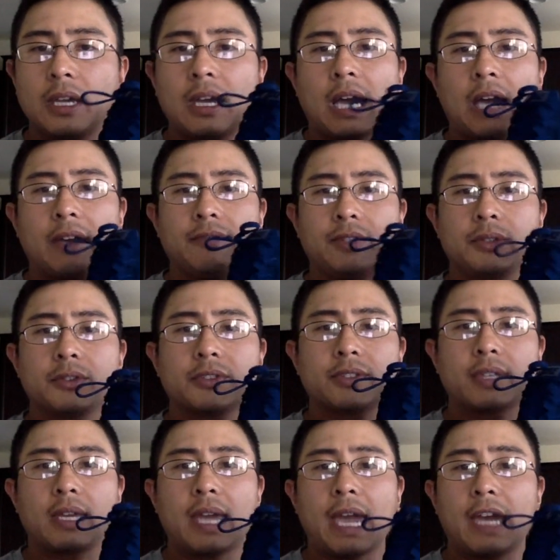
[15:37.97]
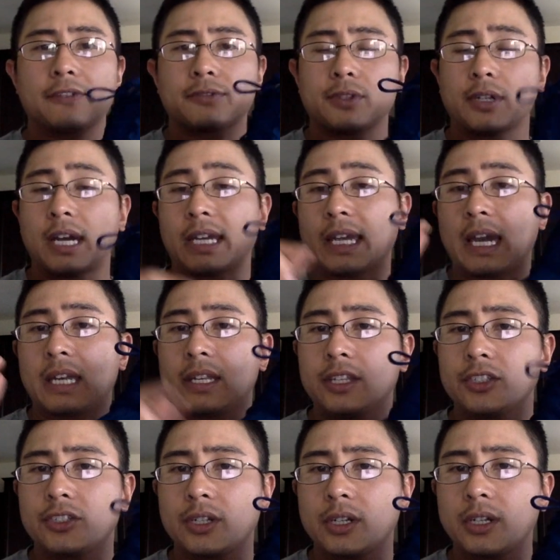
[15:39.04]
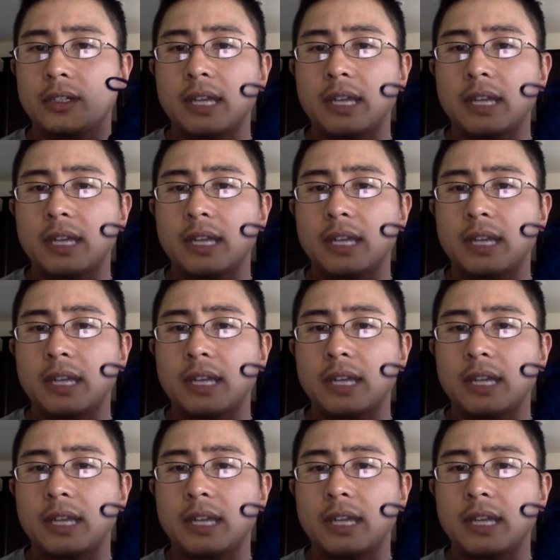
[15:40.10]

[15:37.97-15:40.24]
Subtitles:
I've used it after I got injured.